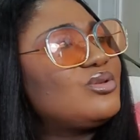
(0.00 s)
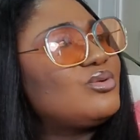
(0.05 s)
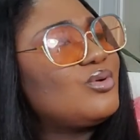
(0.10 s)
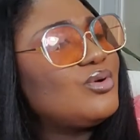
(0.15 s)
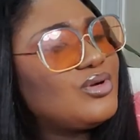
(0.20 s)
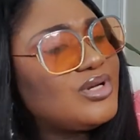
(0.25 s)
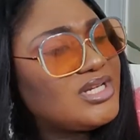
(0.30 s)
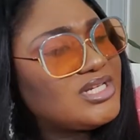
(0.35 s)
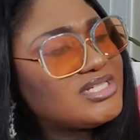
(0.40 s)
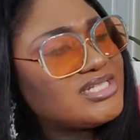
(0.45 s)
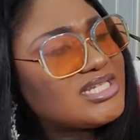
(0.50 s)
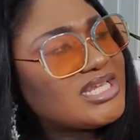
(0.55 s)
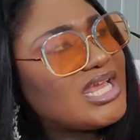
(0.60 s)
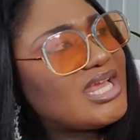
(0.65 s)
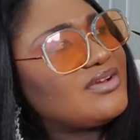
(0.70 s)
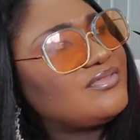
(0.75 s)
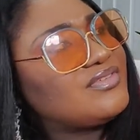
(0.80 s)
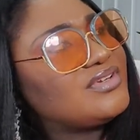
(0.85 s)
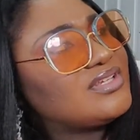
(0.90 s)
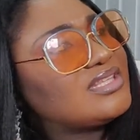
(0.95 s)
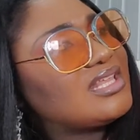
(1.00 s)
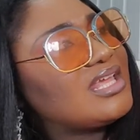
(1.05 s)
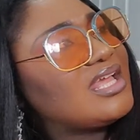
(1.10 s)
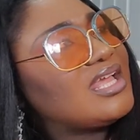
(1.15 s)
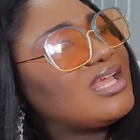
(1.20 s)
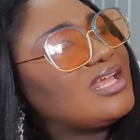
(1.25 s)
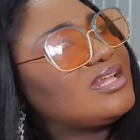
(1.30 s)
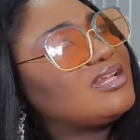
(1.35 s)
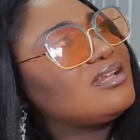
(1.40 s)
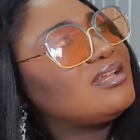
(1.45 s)
thrown into
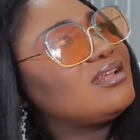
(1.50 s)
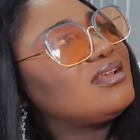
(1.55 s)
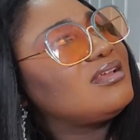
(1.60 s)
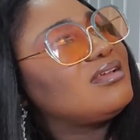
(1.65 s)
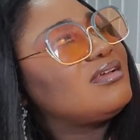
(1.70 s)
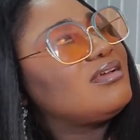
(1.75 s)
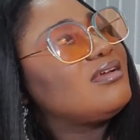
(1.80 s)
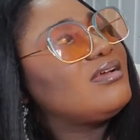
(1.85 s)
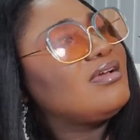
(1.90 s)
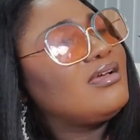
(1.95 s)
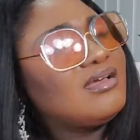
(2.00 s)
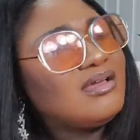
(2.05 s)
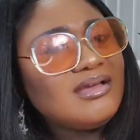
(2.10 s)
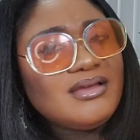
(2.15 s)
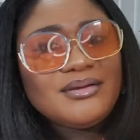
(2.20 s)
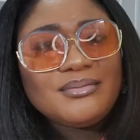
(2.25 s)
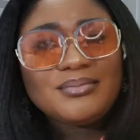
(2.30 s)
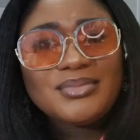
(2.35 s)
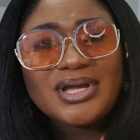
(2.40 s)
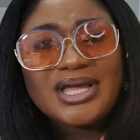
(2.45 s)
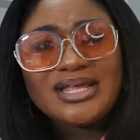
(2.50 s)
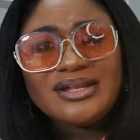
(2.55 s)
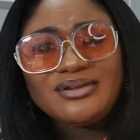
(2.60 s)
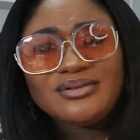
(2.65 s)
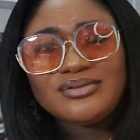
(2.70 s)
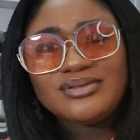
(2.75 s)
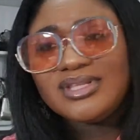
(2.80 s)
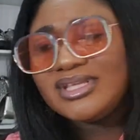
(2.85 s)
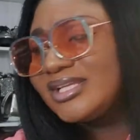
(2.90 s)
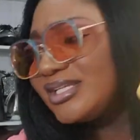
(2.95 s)
everything, but I
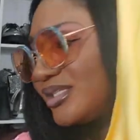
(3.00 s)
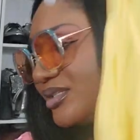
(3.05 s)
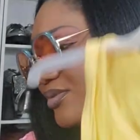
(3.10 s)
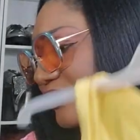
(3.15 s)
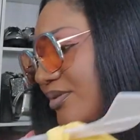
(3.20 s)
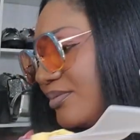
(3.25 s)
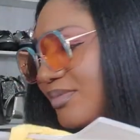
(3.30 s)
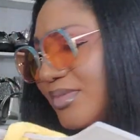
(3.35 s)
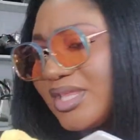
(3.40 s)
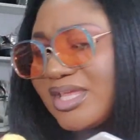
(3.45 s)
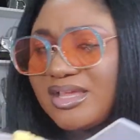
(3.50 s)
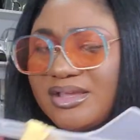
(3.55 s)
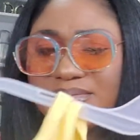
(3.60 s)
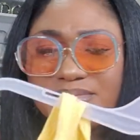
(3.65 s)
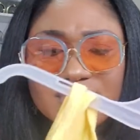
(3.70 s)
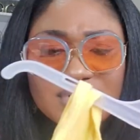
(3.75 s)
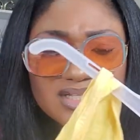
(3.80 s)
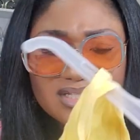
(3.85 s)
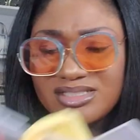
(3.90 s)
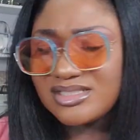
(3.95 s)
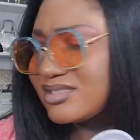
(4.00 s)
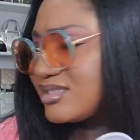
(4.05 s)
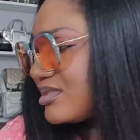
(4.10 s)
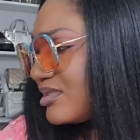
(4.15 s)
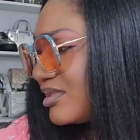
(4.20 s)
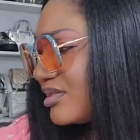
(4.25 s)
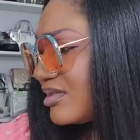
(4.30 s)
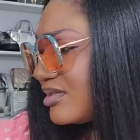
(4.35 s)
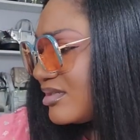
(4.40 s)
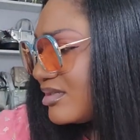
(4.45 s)
don't think it's from them because
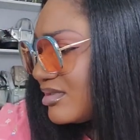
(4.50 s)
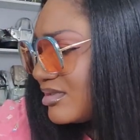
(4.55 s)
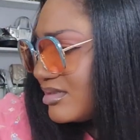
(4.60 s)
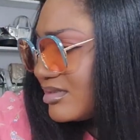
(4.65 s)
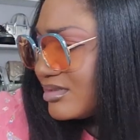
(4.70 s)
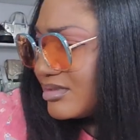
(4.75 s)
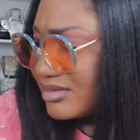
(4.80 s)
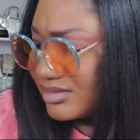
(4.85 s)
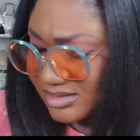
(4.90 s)
the